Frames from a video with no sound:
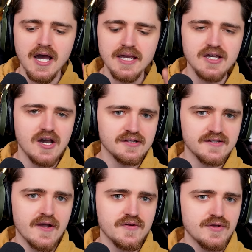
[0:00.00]
I can't
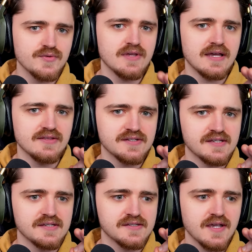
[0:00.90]
tell you that
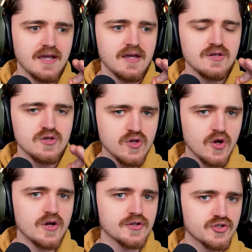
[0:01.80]
this is
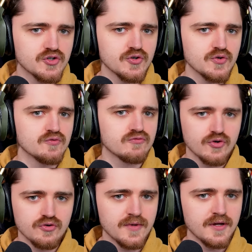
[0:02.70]
not a true
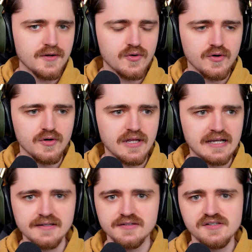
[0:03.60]
rumor or,
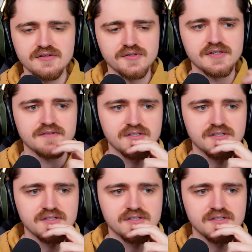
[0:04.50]
like, exclusive